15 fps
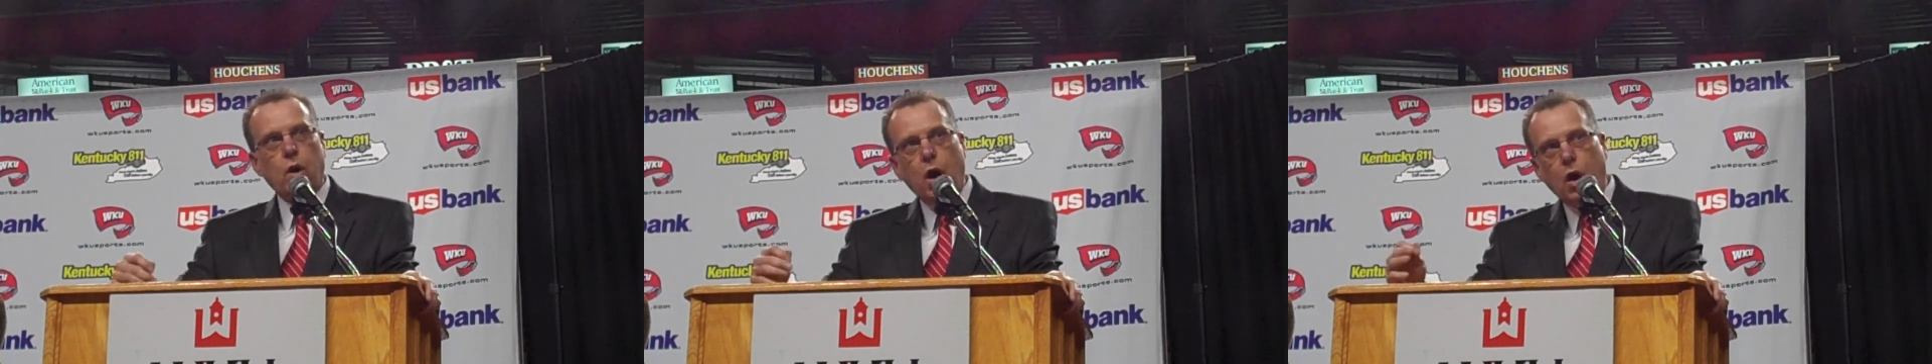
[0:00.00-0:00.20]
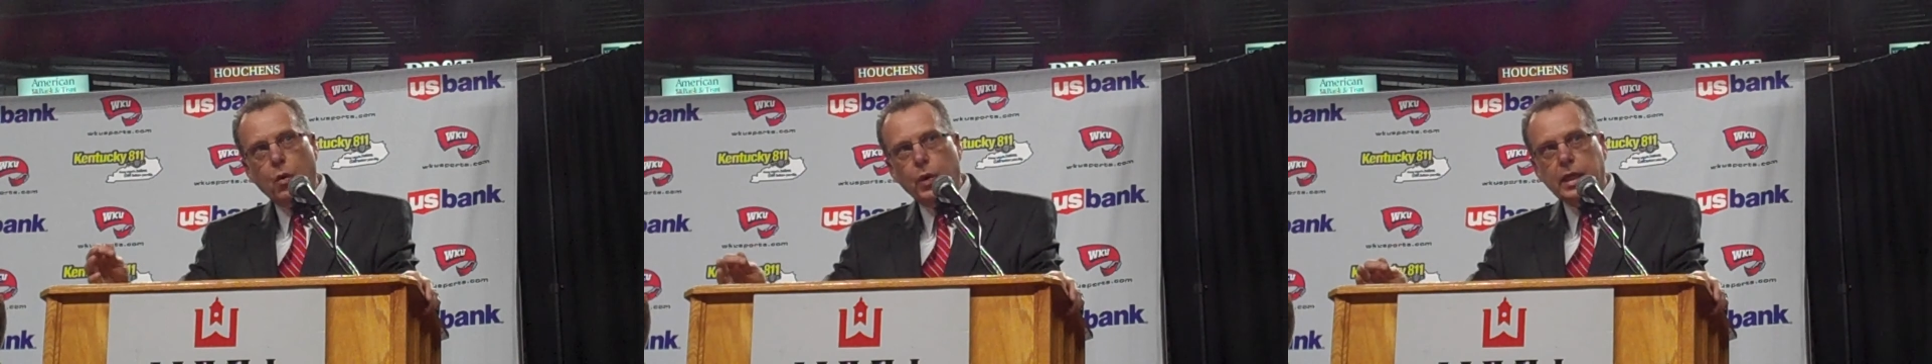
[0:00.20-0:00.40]

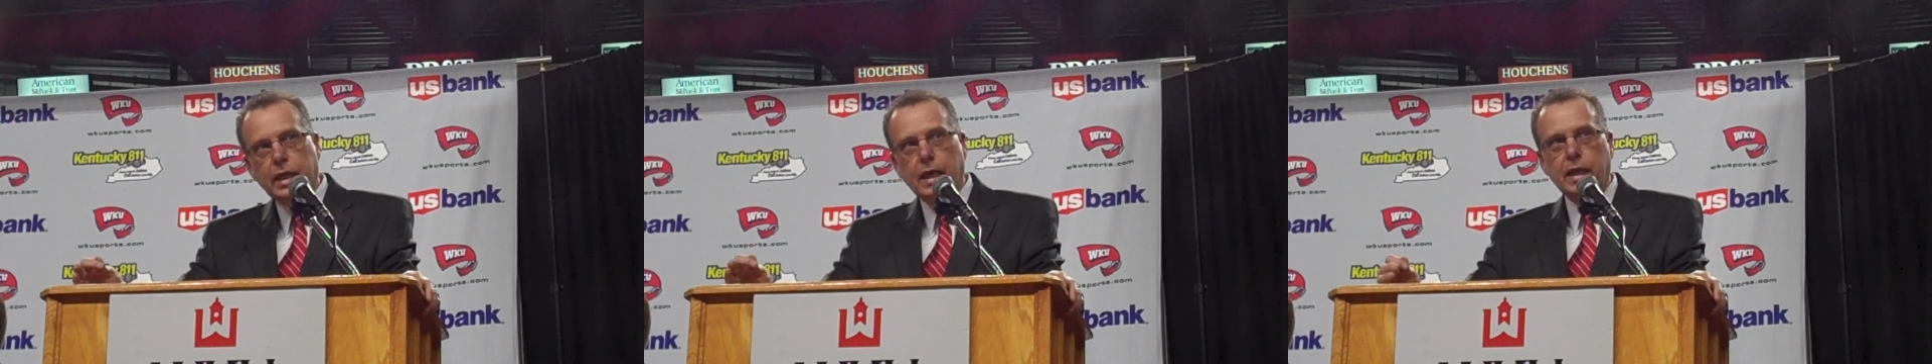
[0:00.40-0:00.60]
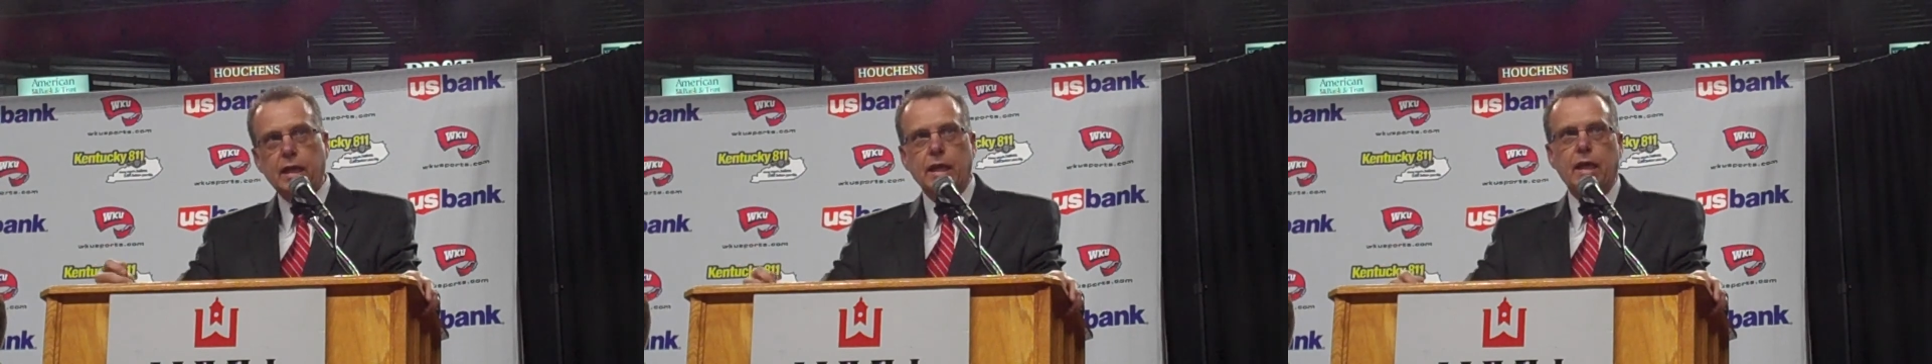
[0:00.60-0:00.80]
are we
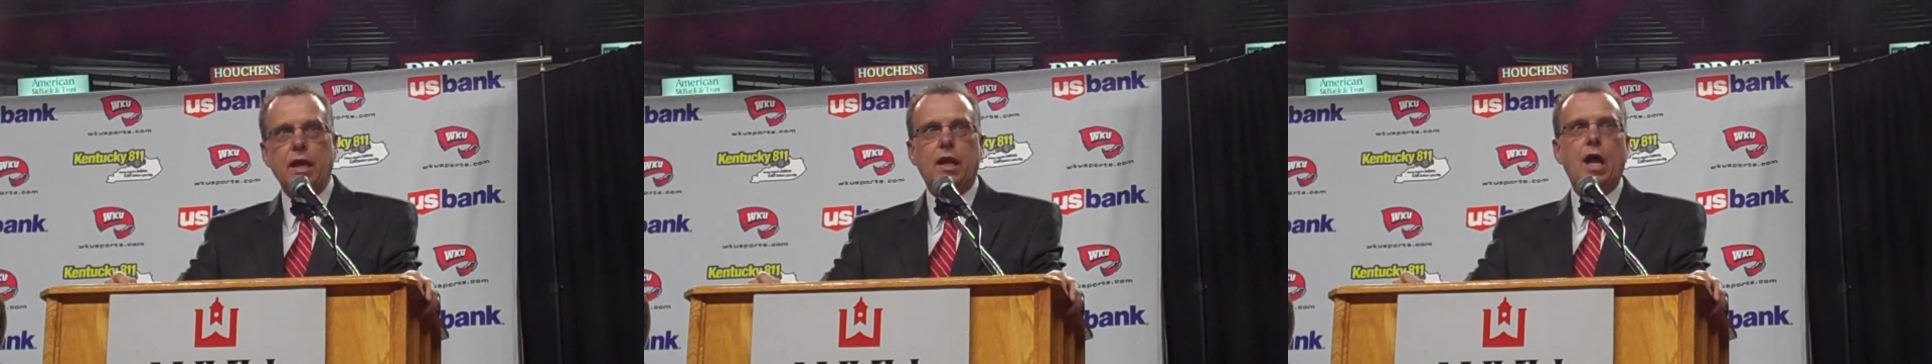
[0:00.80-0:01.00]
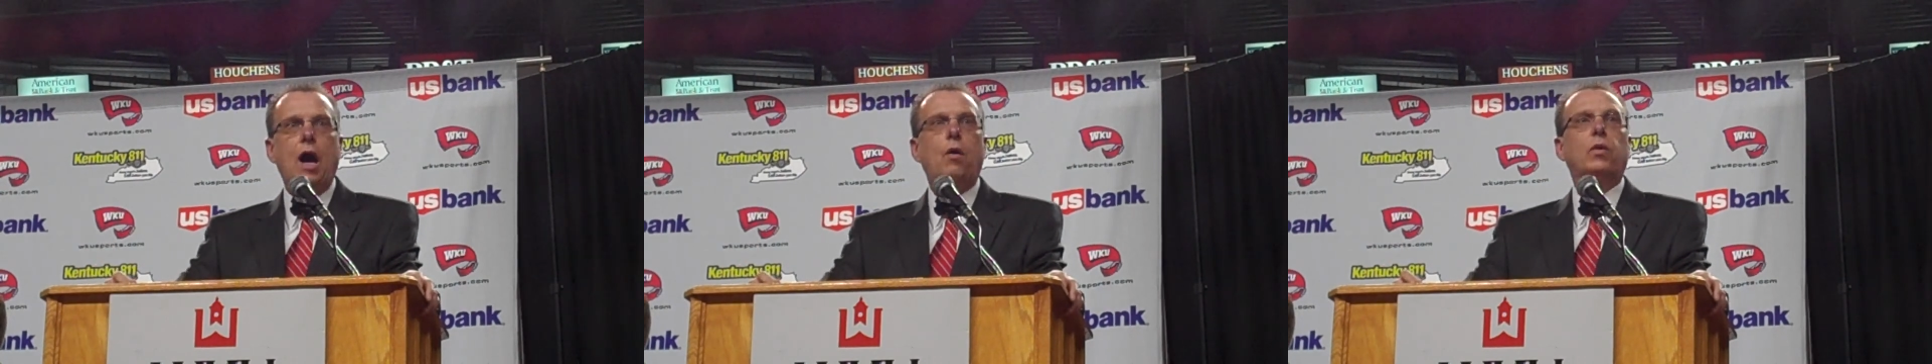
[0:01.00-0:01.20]
getting
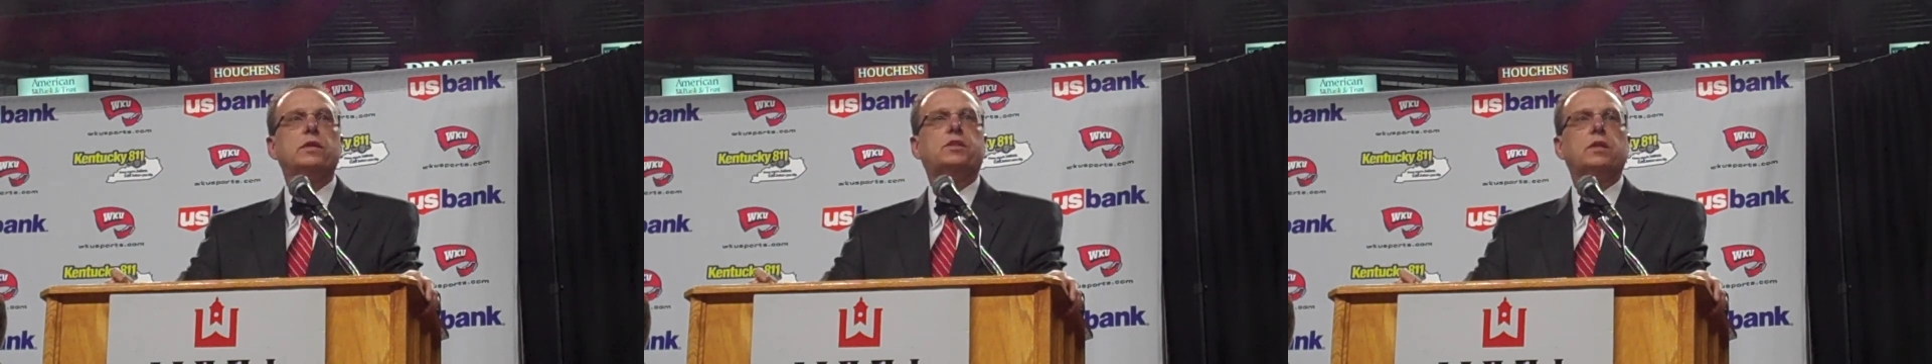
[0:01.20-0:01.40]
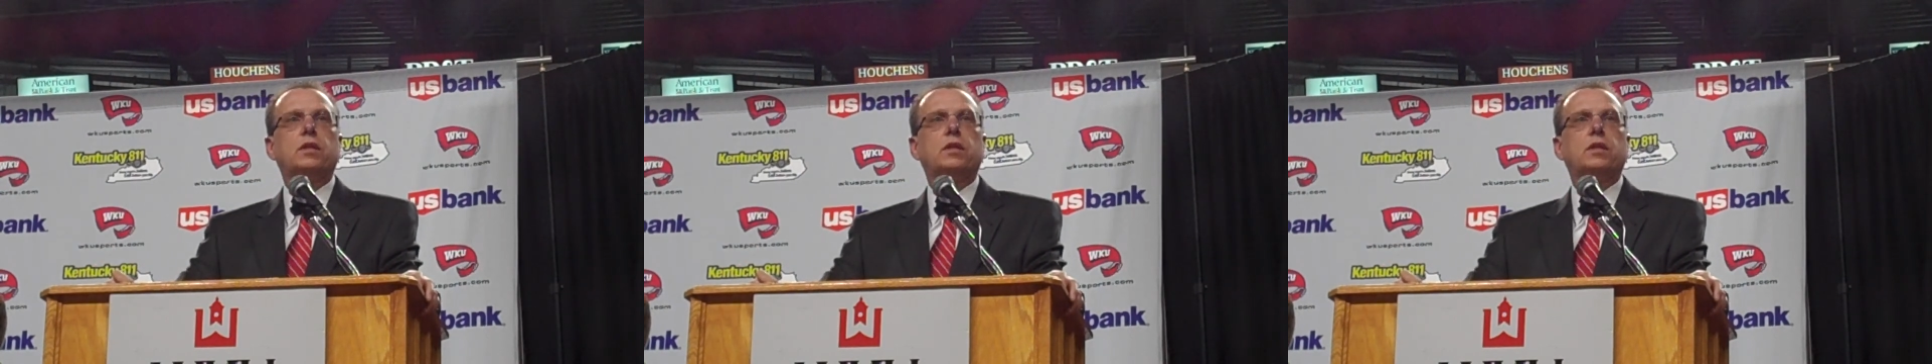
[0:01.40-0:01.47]
in? I want